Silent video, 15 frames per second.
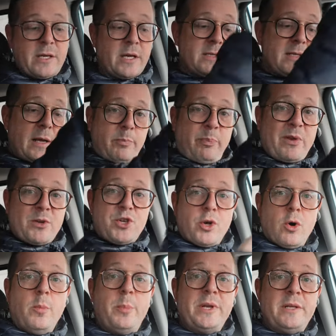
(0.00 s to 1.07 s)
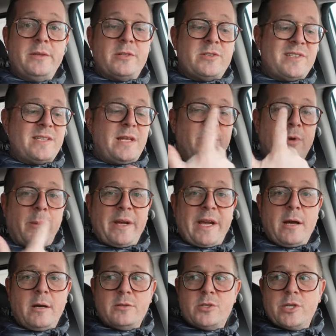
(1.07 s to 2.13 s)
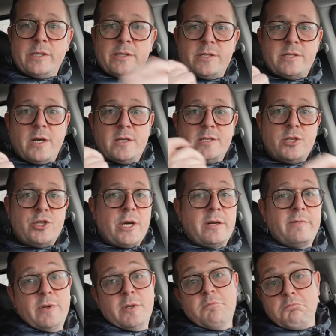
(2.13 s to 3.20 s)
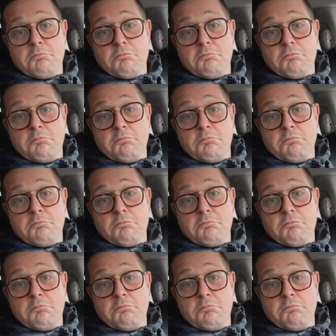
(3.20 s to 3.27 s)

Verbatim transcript: you got like she opened it. There's steam coming out. She got the sausage out of it.